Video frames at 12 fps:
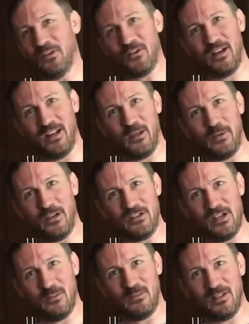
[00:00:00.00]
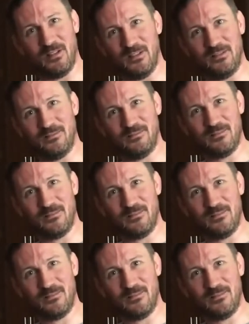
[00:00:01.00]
be training in my gym till